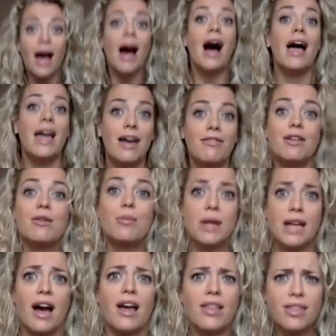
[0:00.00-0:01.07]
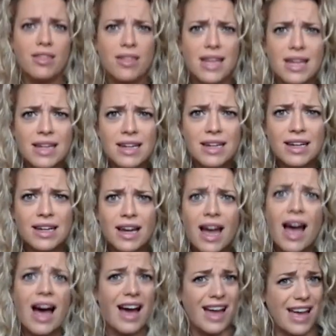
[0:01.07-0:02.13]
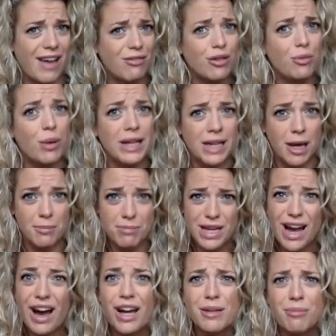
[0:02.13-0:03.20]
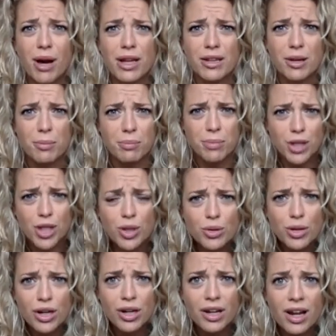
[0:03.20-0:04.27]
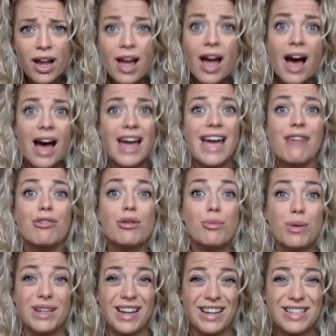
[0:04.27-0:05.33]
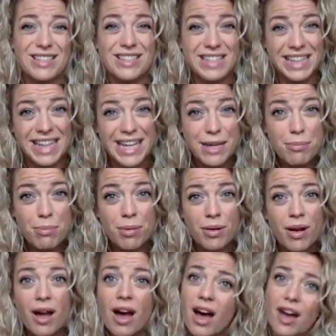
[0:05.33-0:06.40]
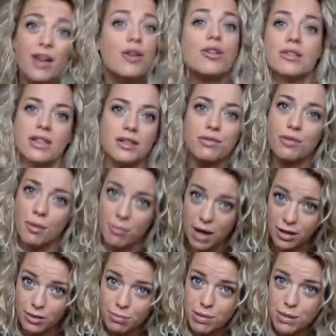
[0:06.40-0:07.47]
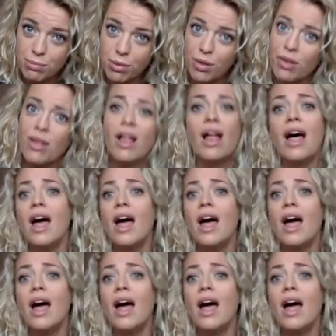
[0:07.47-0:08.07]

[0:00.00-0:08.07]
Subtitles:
I have it when I think. I have it when I'm behind my computer. I have it when I sleep. I heard this from other people.